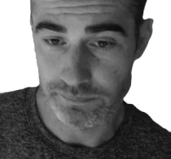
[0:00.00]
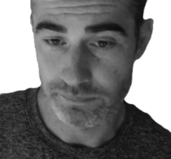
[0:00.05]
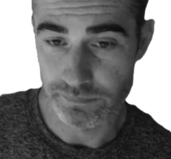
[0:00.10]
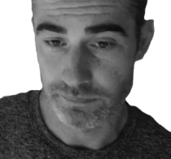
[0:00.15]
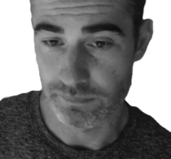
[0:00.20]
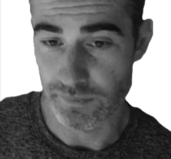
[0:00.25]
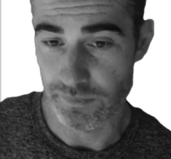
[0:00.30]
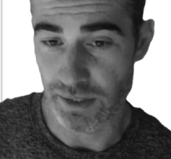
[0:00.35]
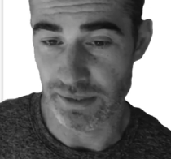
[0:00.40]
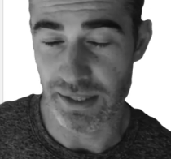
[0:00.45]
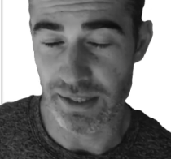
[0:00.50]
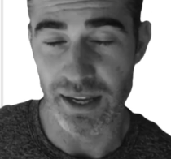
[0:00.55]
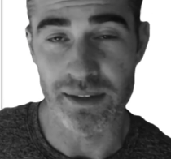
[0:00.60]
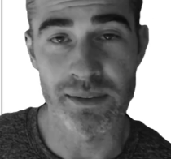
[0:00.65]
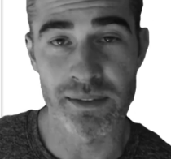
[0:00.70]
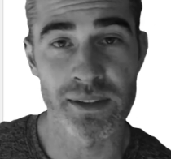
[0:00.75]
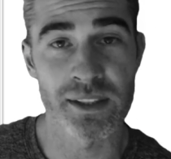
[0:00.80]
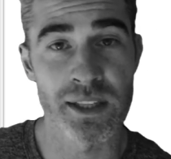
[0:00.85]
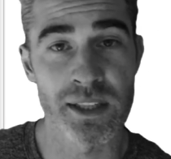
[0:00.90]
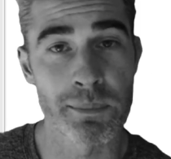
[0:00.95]
Again,
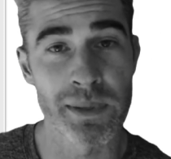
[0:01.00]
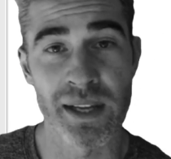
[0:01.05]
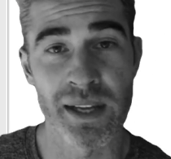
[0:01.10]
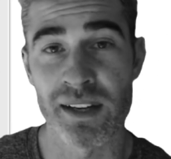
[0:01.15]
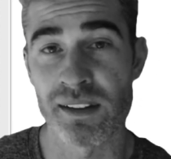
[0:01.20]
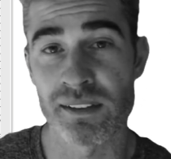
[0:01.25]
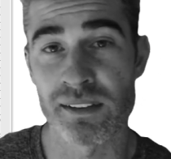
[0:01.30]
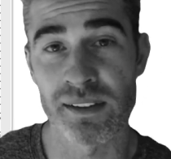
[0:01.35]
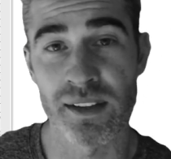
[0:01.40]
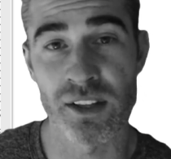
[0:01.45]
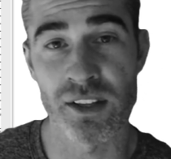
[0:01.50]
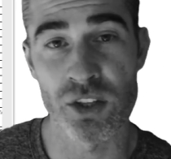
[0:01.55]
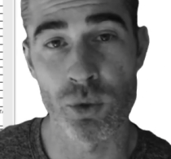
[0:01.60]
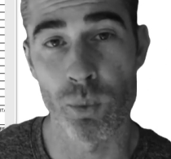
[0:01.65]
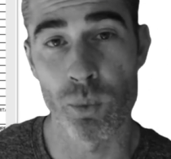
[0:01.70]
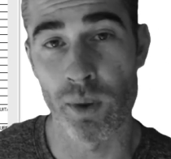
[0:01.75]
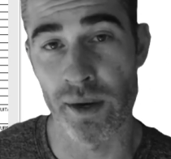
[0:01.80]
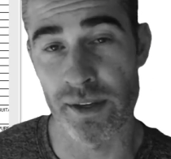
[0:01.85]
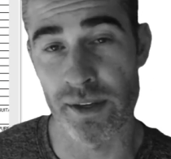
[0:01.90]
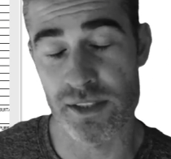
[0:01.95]
it could be anything that you
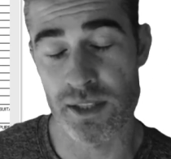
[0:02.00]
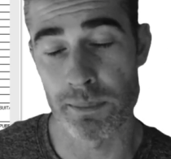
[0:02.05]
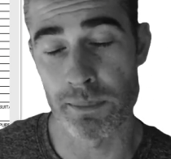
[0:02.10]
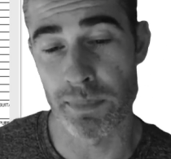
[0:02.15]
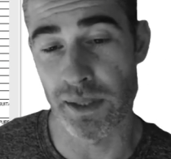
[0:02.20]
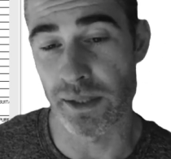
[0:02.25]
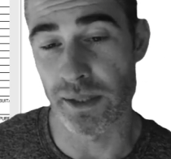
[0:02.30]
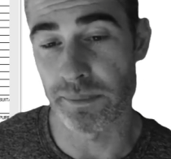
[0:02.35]
want it to be.